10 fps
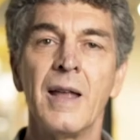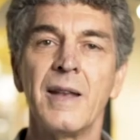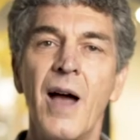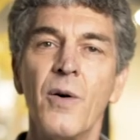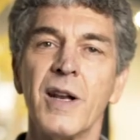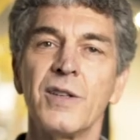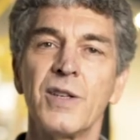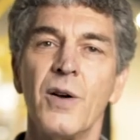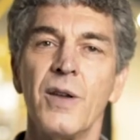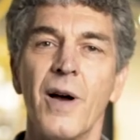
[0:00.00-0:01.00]
Now I want to
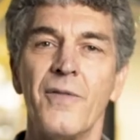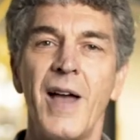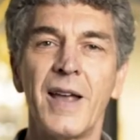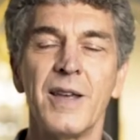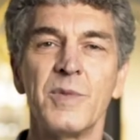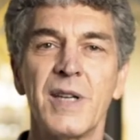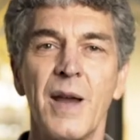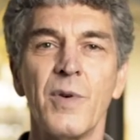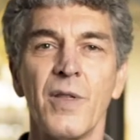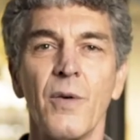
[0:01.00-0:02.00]
show you a vacuum
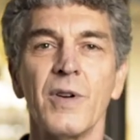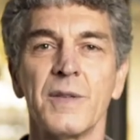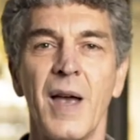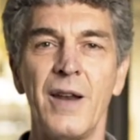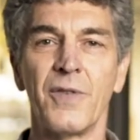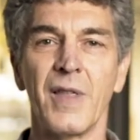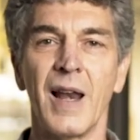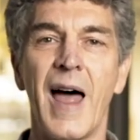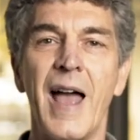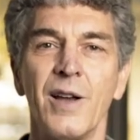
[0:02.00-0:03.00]
chamber that was made for the
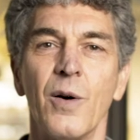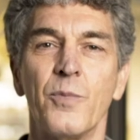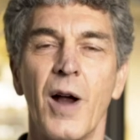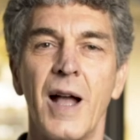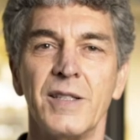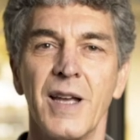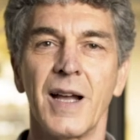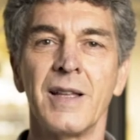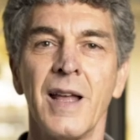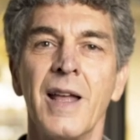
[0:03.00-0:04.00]
LIGO
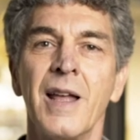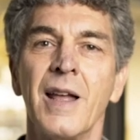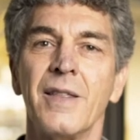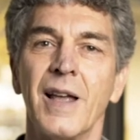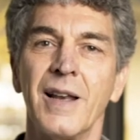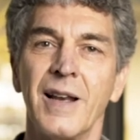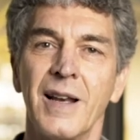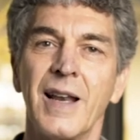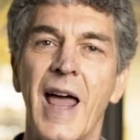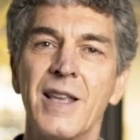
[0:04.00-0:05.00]
project the
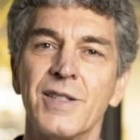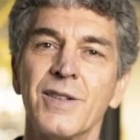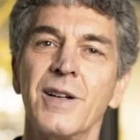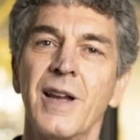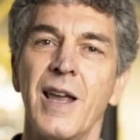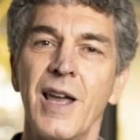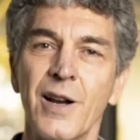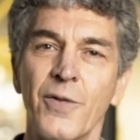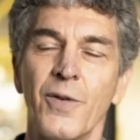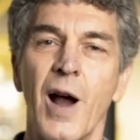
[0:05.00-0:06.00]
Laser
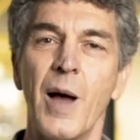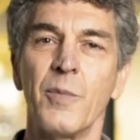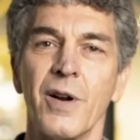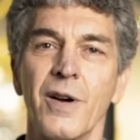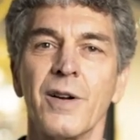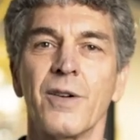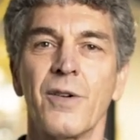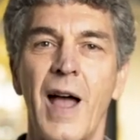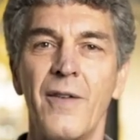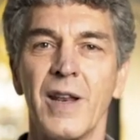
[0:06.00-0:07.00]
Interferometer
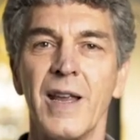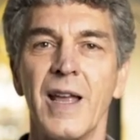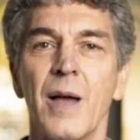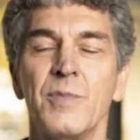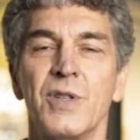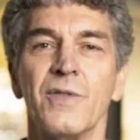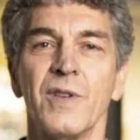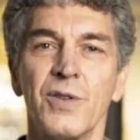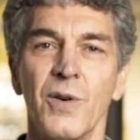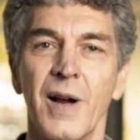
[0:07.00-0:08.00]
Gravity
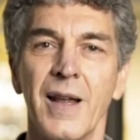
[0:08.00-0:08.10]
Observatory.